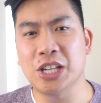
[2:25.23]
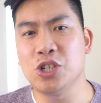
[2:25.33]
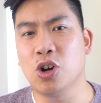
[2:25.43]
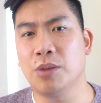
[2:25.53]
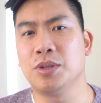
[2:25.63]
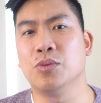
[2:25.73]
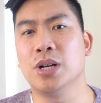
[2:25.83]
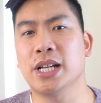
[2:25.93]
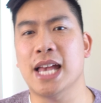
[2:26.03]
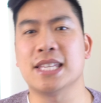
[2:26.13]
a job to
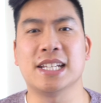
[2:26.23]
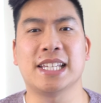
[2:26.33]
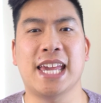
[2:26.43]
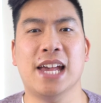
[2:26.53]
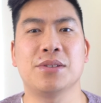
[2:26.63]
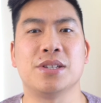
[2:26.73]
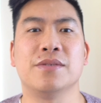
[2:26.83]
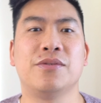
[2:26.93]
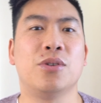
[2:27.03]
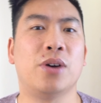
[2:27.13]
work as an
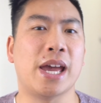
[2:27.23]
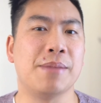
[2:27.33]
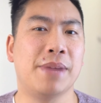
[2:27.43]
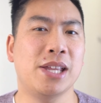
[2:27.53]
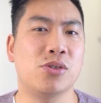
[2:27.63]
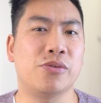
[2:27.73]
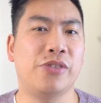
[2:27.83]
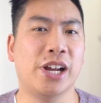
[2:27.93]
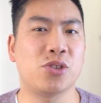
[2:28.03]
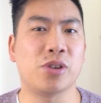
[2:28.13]
accountant for a
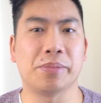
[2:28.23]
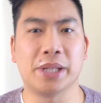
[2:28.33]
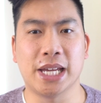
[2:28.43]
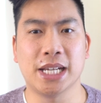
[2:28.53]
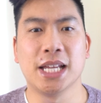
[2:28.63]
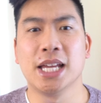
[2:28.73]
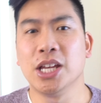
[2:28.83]
manufacturing plant.